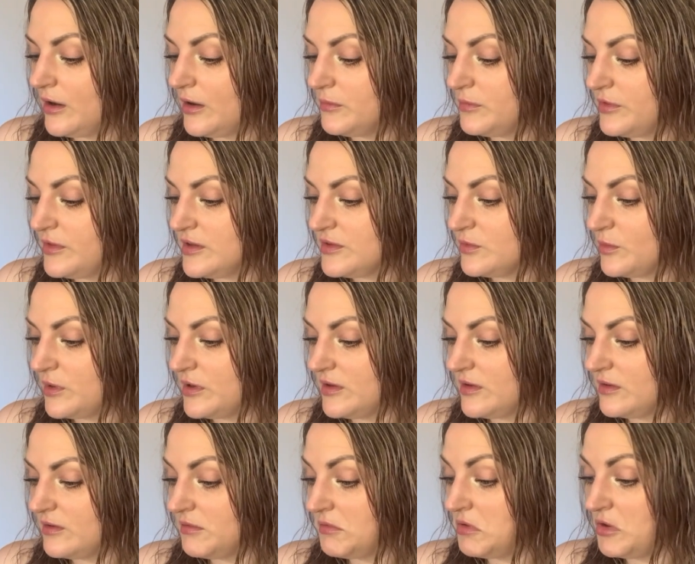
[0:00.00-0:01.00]
This one
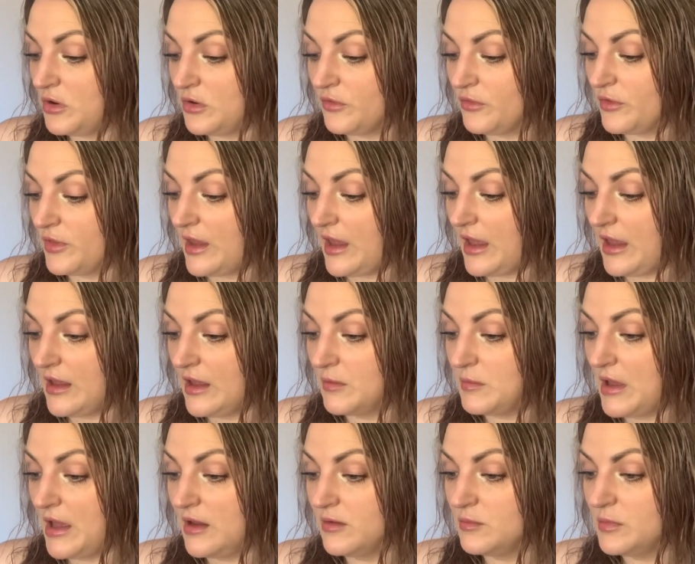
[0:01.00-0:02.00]
is good for the AM
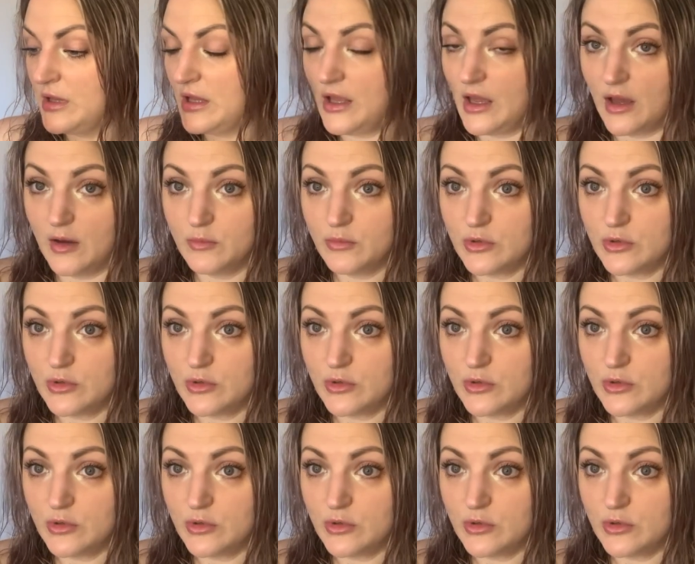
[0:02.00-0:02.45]
and PM,